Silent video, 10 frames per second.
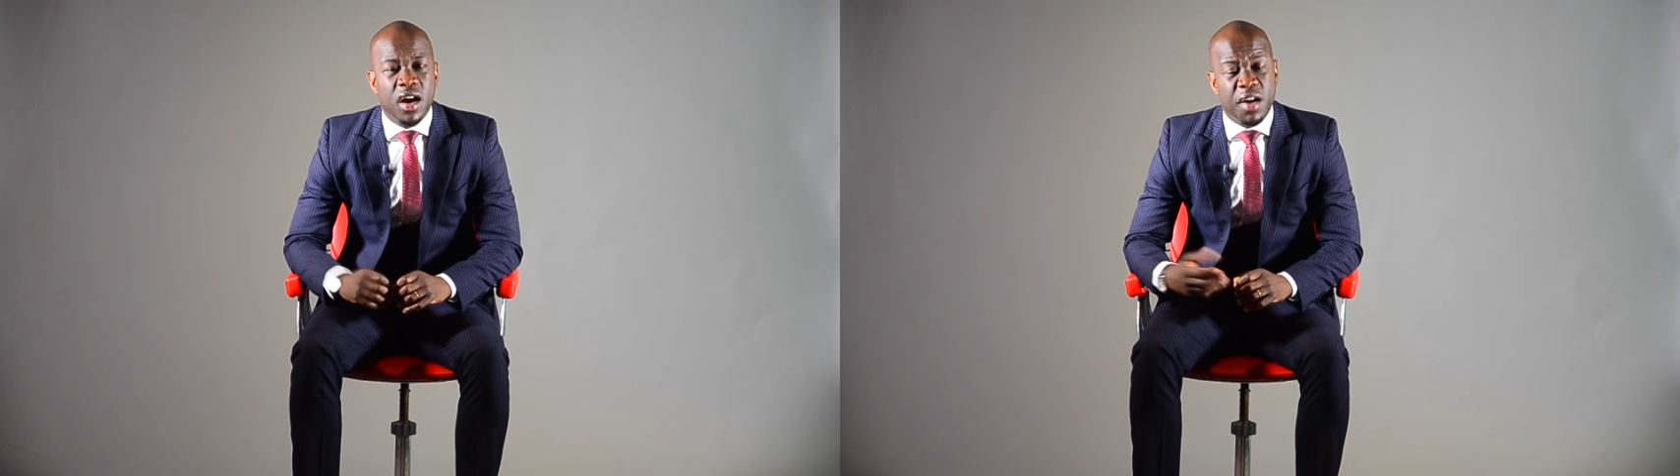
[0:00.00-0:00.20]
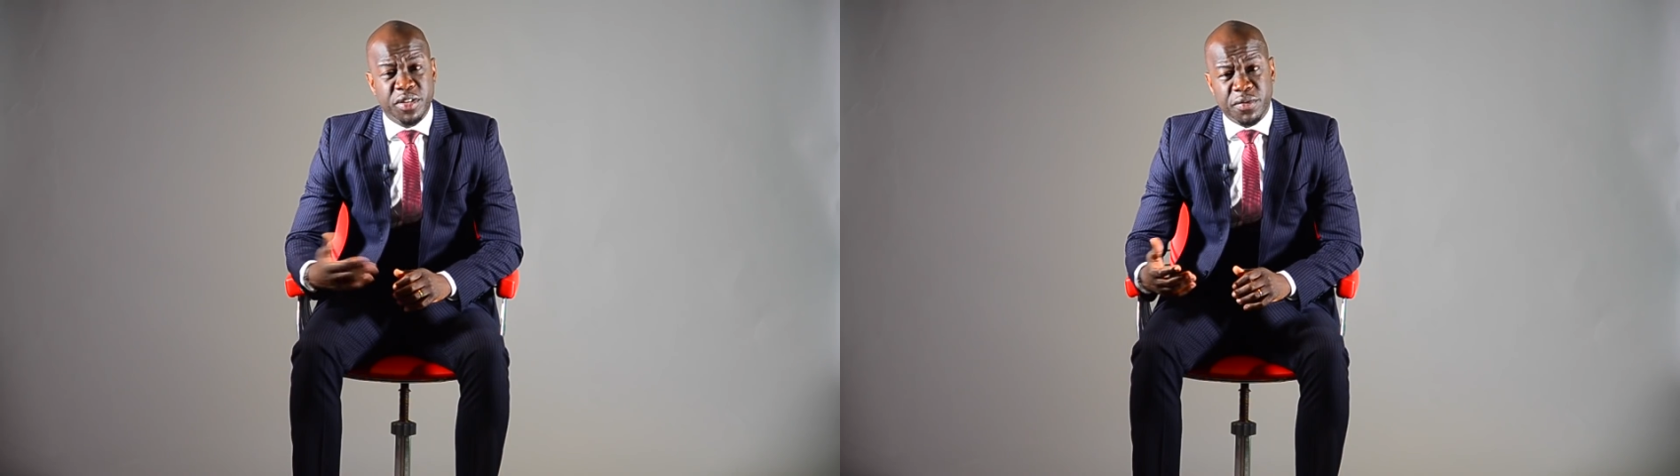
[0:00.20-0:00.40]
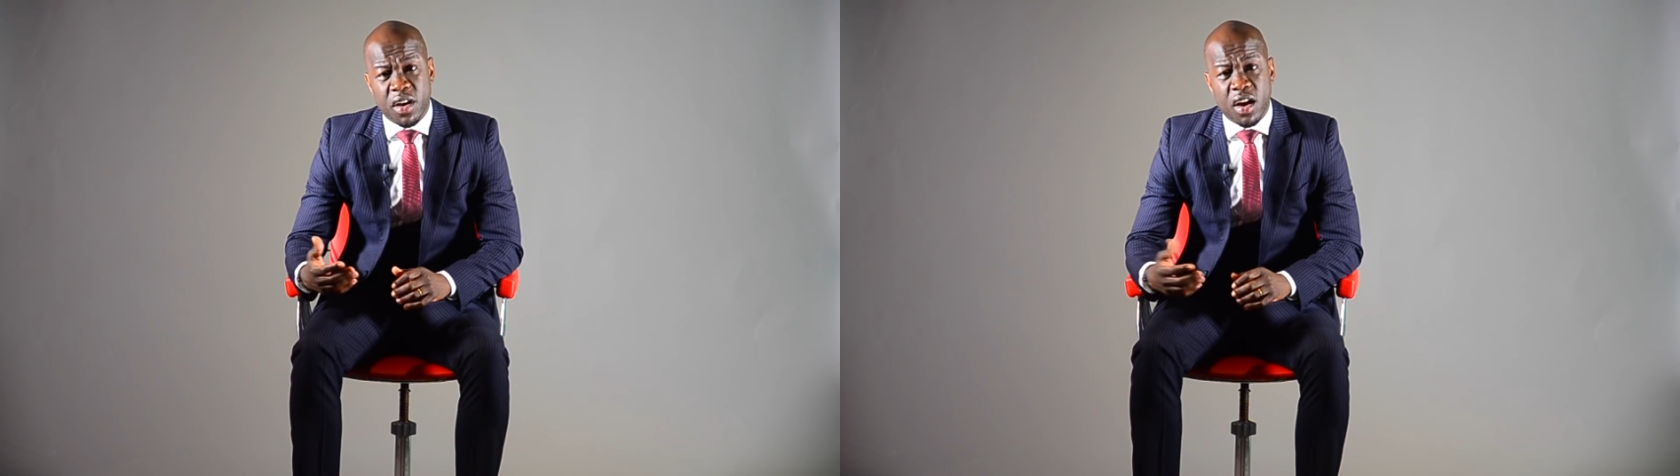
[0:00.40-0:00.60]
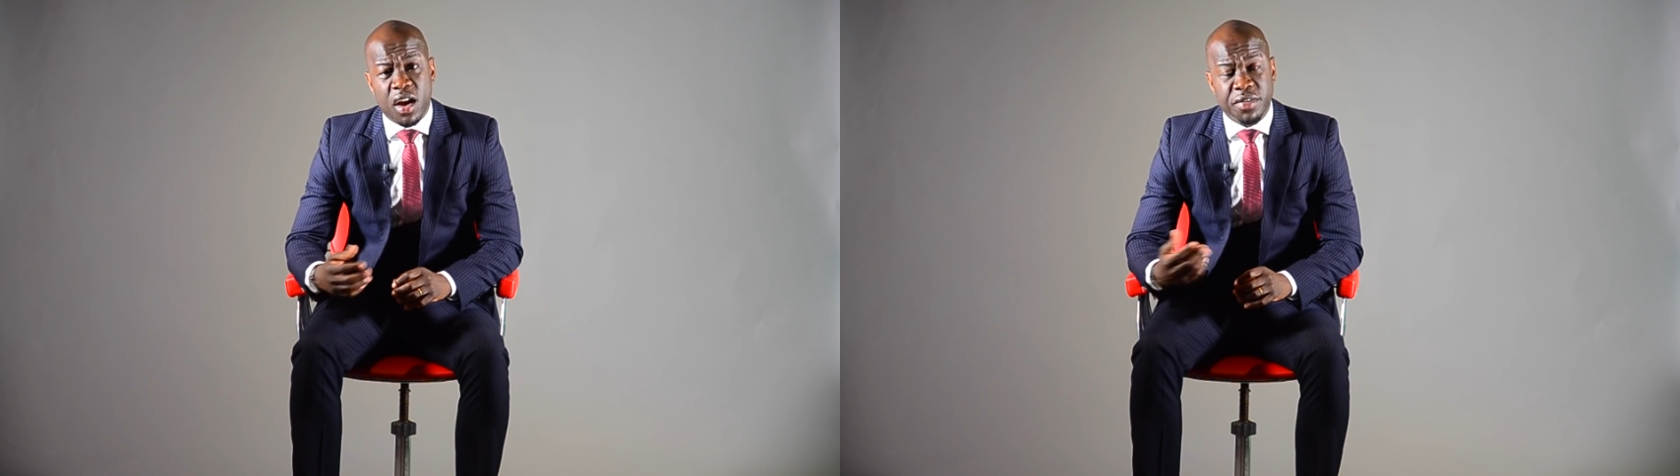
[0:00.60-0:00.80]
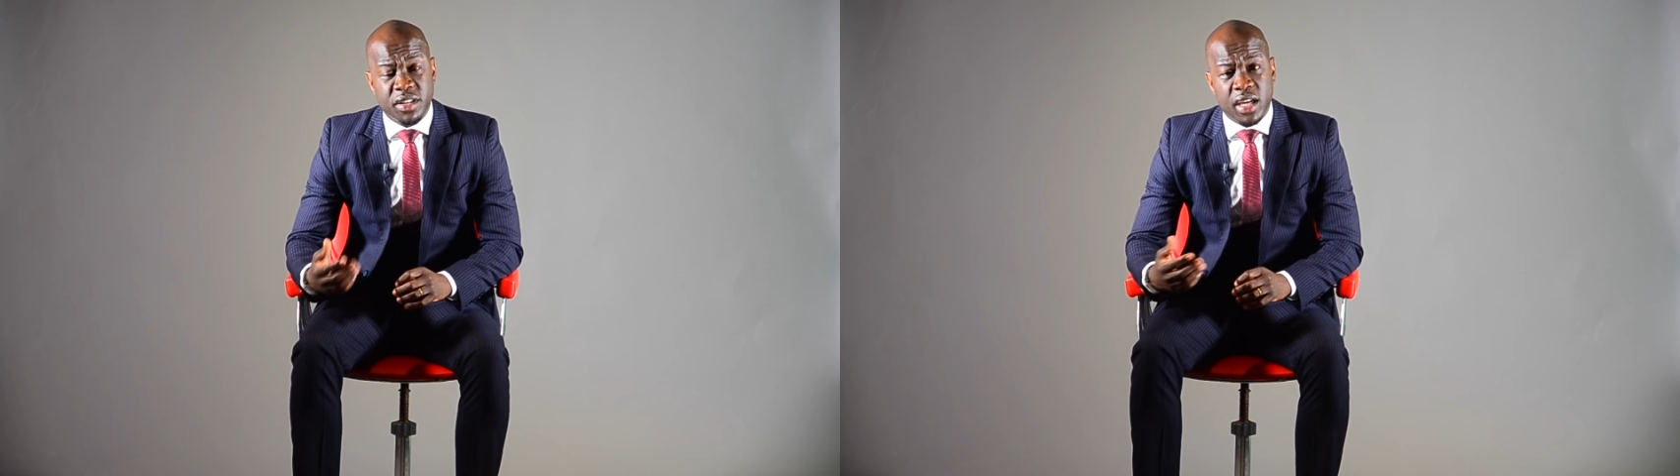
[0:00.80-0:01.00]

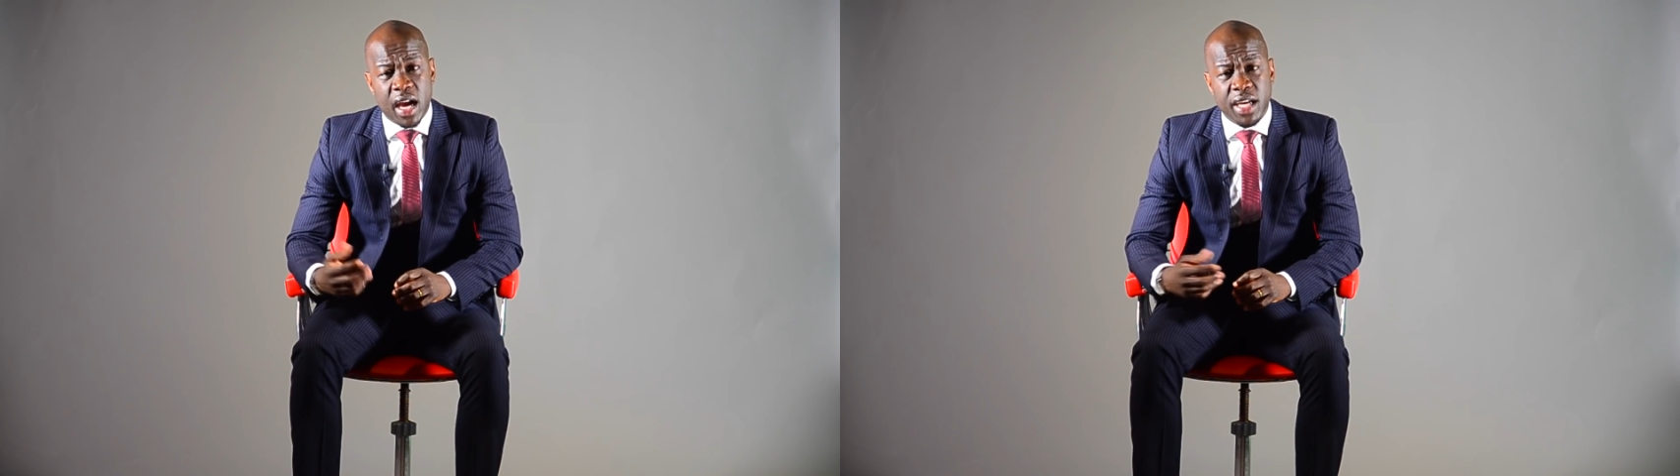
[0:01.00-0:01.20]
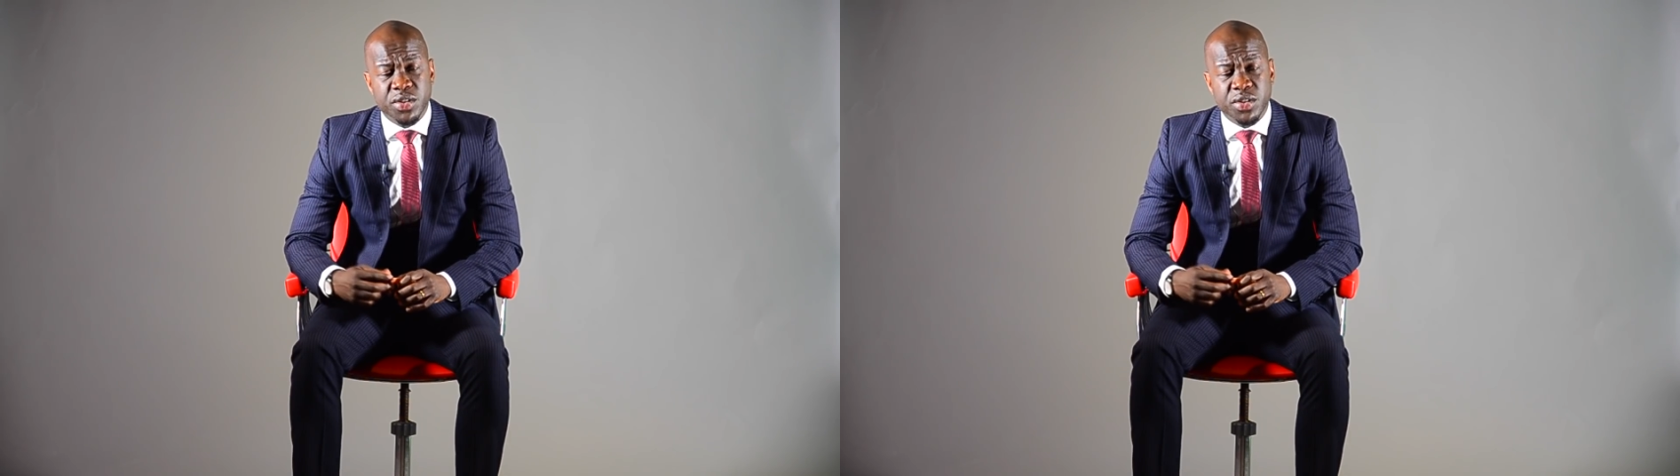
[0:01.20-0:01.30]
after high